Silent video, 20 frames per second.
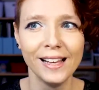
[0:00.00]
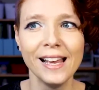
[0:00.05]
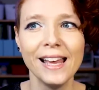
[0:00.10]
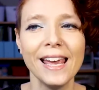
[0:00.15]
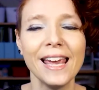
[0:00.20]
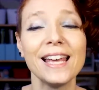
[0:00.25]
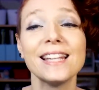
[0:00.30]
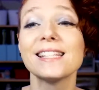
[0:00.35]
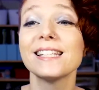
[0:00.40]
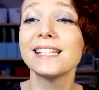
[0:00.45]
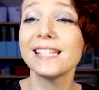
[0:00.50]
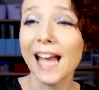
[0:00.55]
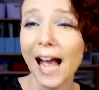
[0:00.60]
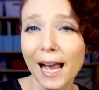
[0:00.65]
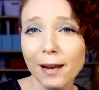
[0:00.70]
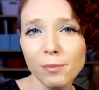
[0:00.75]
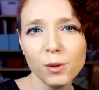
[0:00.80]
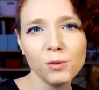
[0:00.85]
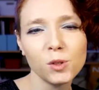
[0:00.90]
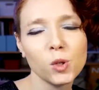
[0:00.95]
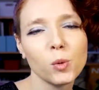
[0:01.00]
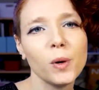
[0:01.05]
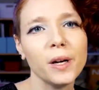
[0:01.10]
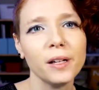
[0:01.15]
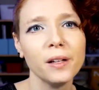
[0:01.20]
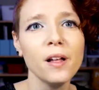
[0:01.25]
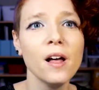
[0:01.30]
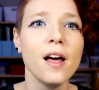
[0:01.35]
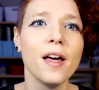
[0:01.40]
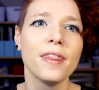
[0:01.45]
It's a type of twill
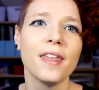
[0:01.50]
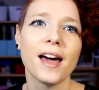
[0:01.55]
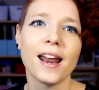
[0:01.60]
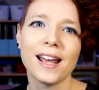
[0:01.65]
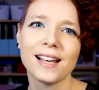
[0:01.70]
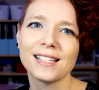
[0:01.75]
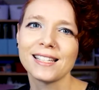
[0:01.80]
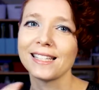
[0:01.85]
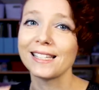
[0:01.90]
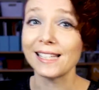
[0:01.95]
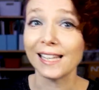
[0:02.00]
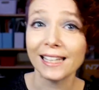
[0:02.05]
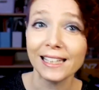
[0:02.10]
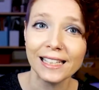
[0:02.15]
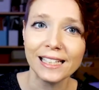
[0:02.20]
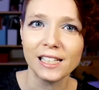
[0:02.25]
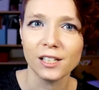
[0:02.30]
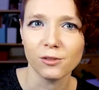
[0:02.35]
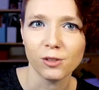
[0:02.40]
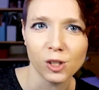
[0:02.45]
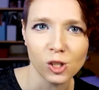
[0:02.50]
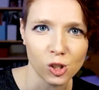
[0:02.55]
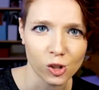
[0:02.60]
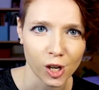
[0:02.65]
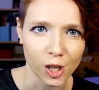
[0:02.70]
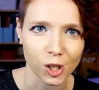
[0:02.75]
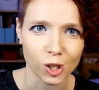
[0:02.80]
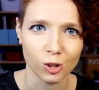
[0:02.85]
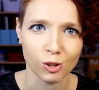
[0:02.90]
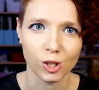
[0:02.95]
that has a slightly different
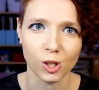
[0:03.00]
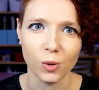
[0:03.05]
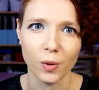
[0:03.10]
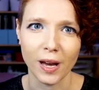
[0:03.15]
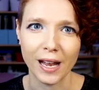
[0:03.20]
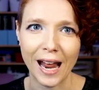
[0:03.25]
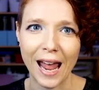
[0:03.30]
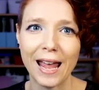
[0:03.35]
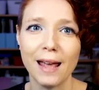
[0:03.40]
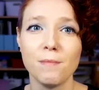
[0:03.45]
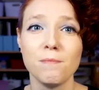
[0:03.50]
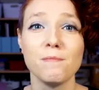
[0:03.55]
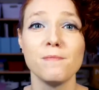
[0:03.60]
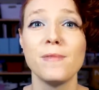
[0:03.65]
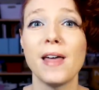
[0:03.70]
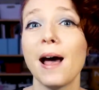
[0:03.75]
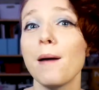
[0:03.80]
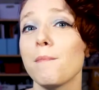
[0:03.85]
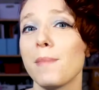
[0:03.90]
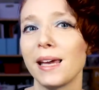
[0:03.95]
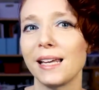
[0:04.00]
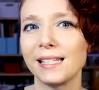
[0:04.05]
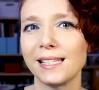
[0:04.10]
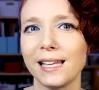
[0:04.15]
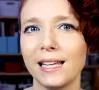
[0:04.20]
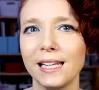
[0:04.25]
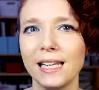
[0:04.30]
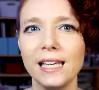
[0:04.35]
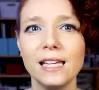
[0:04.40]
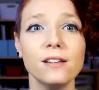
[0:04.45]
structure to it, and that makes it
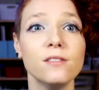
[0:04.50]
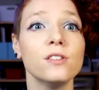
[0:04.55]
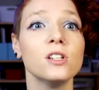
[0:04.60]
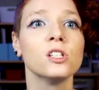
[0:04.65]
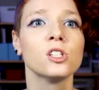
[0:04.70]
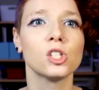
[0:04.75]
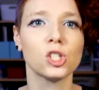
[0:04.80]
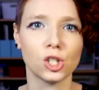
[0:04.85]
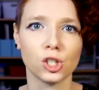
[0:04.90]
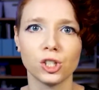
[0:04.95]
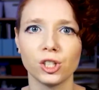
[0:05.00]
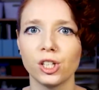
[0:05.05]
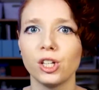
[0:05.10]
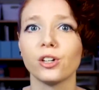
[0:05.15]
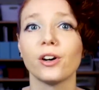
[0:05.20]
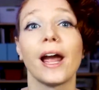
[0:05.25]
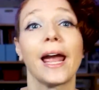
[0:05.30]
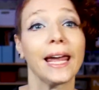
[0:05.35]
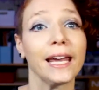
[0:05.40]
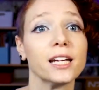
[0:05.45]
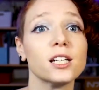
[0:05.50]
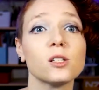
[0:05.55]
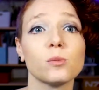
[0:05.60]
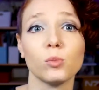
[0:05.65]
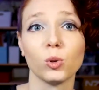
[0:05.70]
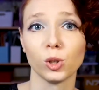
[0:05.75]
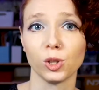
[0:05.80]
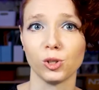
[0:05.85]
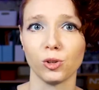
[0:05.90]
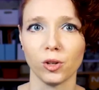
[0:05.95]
even sturdier and
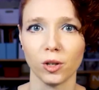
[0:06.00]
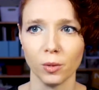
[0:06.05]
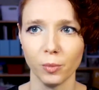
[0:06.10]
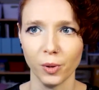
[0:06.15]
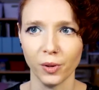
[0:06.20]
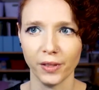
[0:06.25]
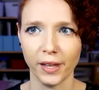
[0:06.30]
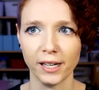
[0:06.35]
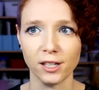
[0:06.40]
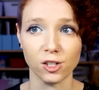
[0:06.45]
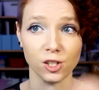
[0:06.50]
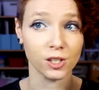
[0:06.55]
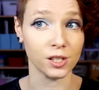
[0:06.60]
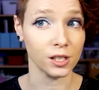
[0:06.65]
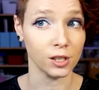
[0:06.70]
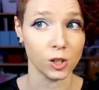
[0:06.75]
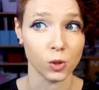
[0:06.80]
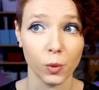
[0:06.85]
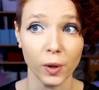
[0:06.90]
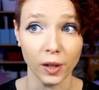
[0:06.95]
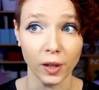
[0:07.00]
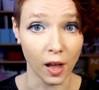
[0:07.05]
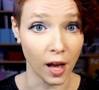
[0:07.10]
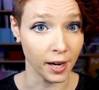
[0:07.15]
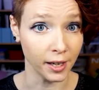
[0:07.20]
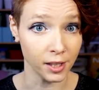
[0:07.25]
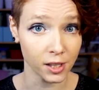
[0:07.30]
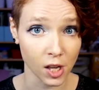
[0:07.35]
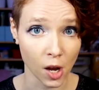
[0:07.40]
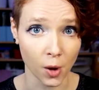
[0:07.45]
more durable than just a twill on
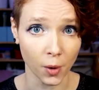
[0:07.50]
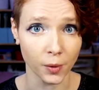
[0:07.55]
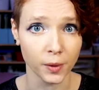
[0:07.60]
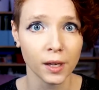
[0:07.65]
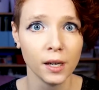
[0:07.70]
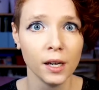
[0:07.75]
its own.